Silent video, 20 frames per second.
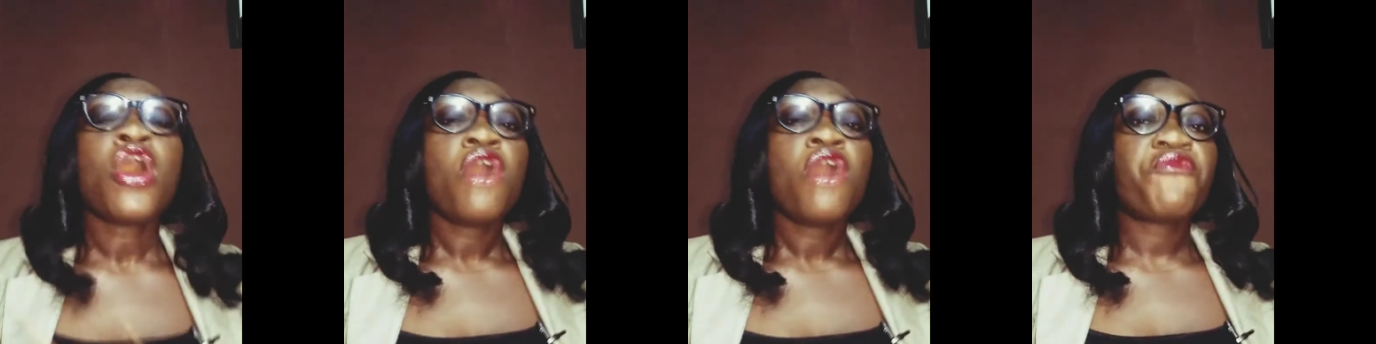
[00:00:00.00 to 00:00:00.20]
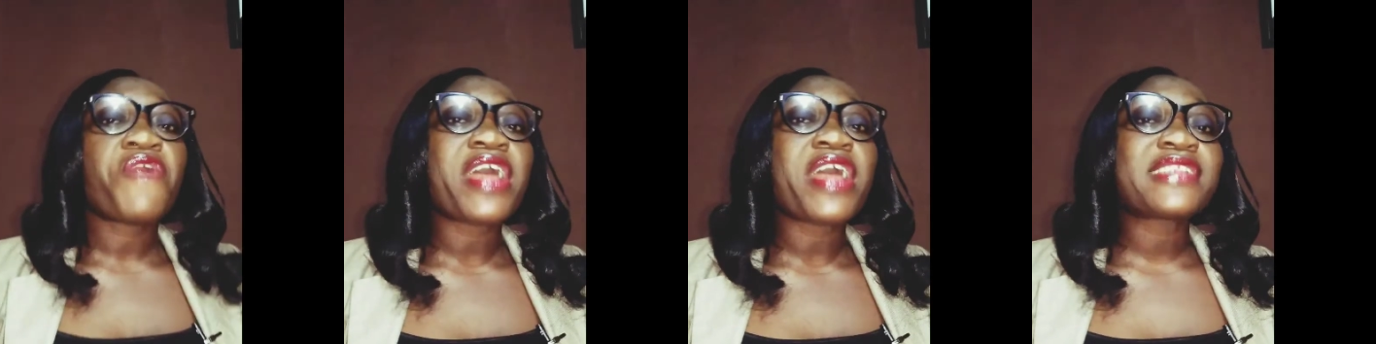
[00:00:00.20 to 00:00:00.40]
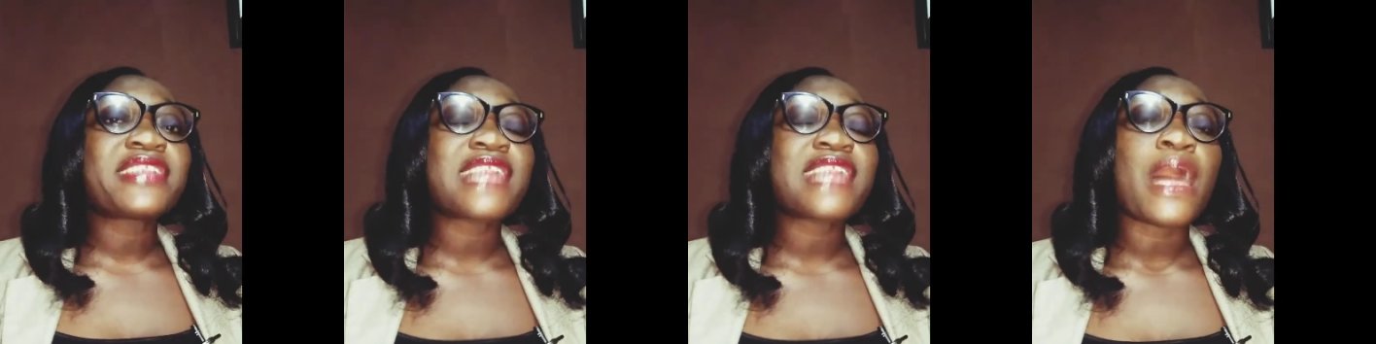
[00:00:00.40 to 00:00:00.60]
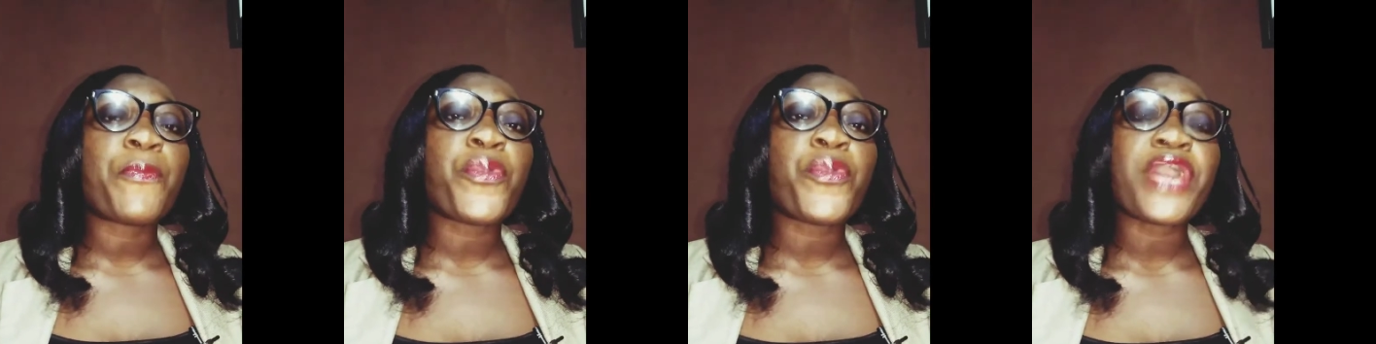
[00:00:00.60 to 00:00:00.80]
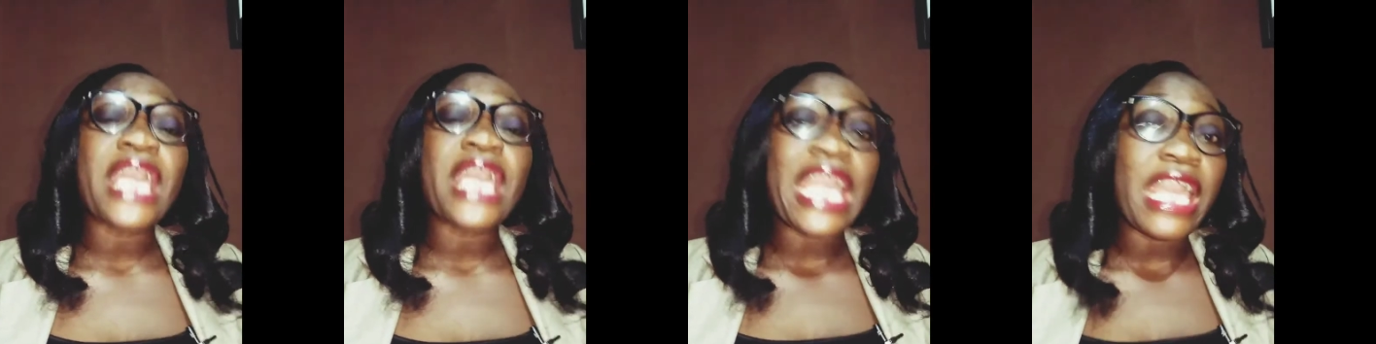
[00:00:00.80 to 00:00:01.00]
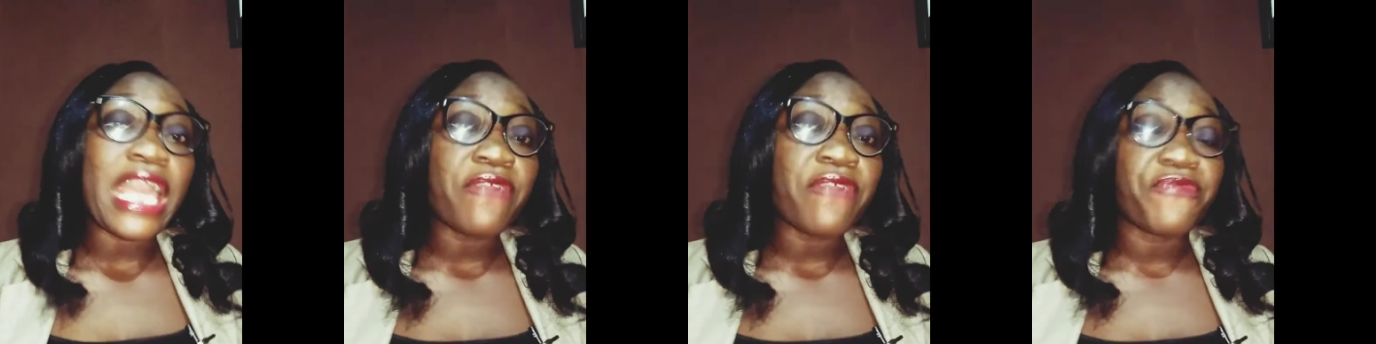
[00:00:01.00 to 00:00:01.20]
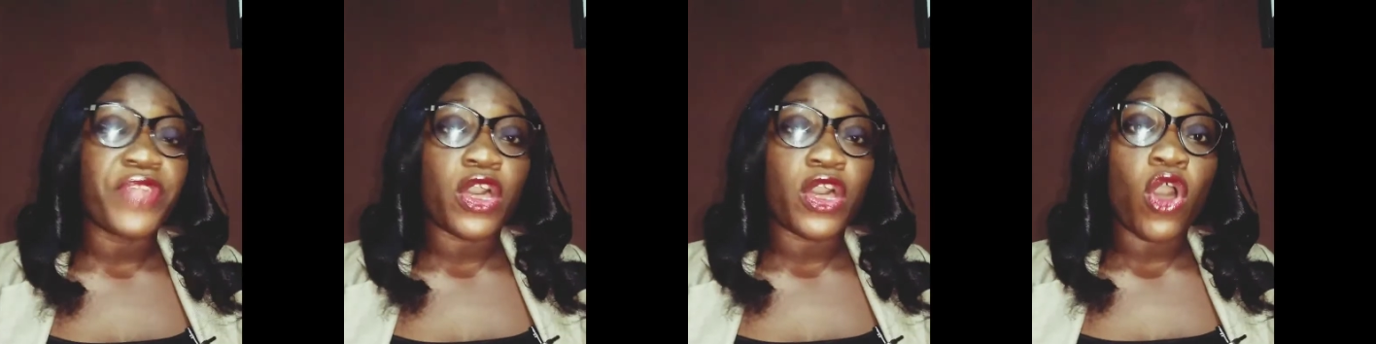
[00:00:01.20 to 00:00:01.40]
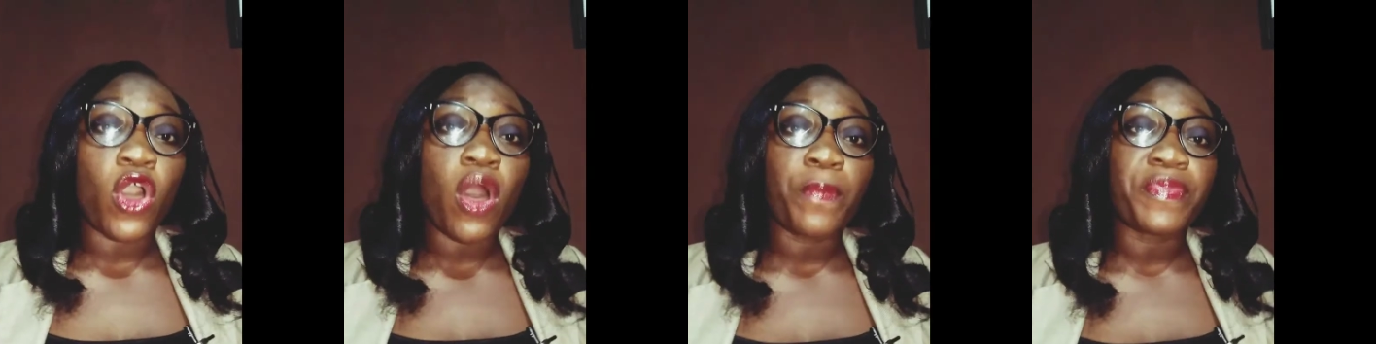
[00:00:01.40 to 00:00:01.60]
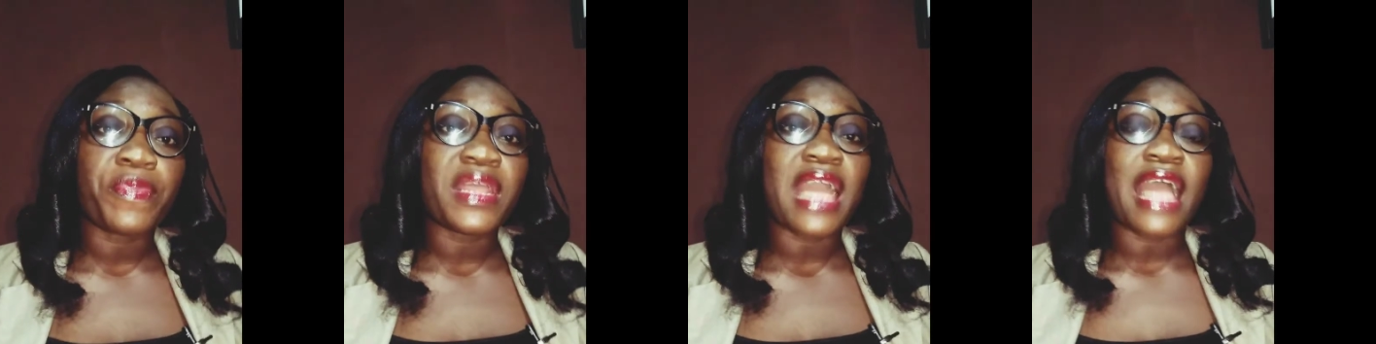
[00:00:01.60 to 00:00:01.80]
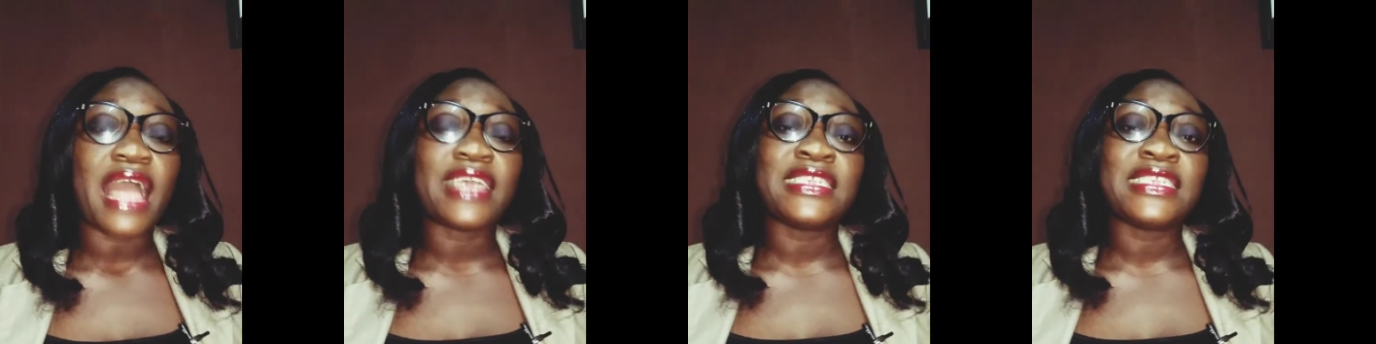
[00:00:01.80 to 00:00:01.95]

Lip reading: For example, if the company